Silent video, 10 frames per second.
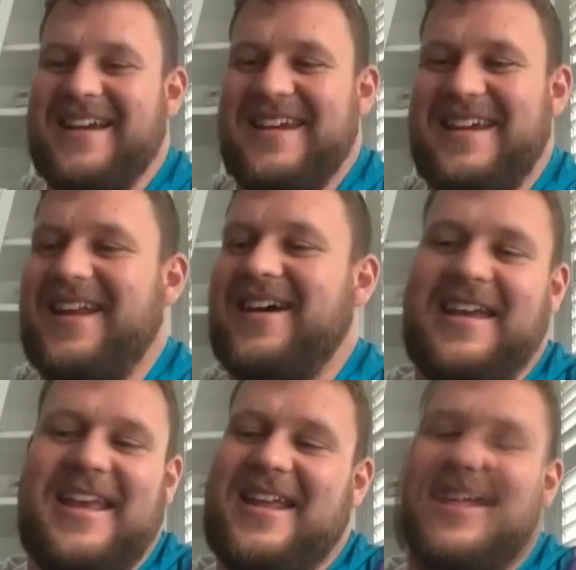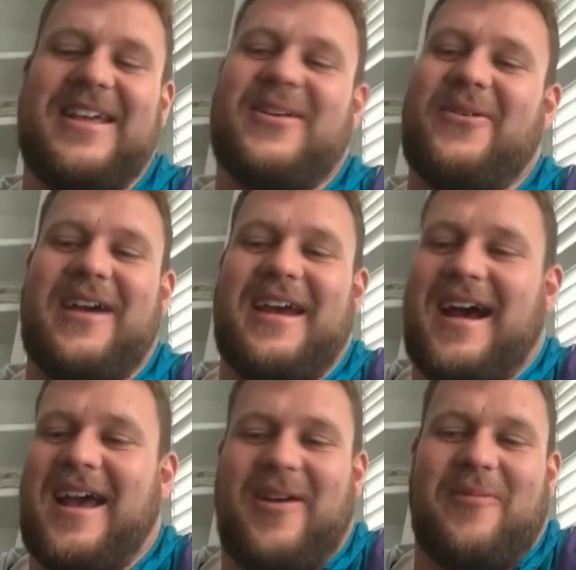You know, either way,
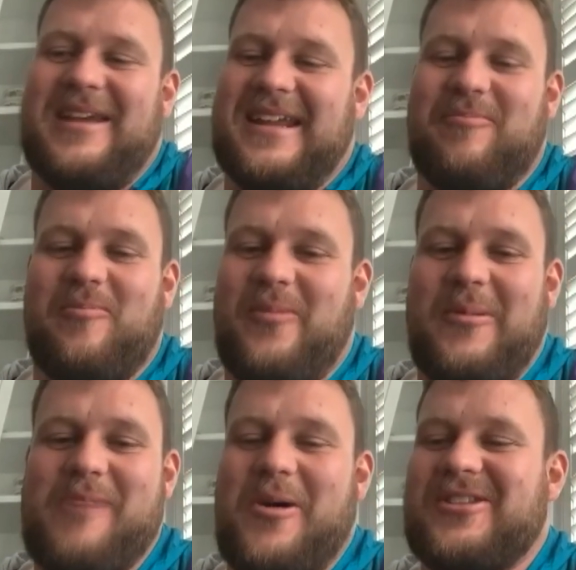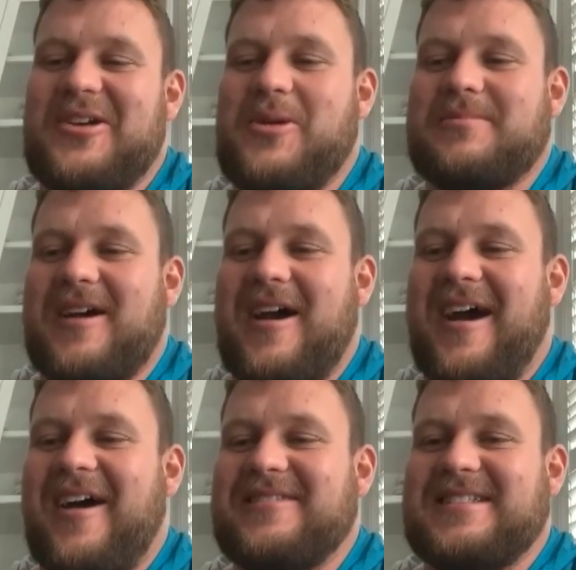I mean, both terms,
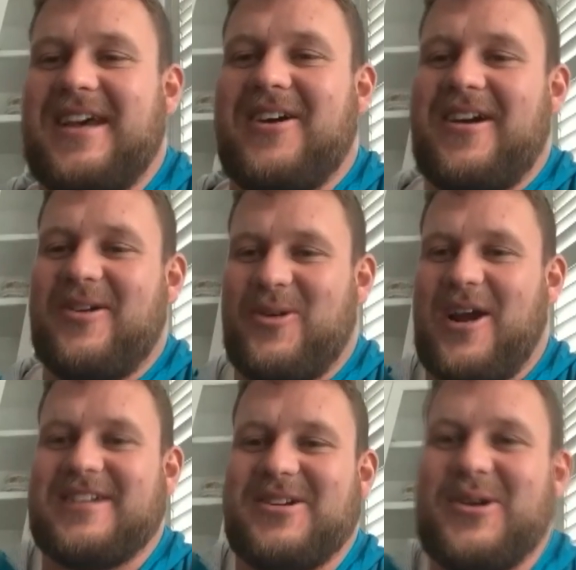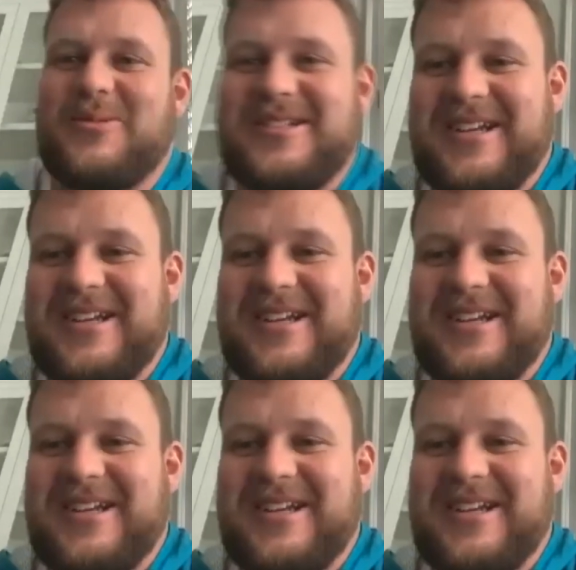I would say are correct terms.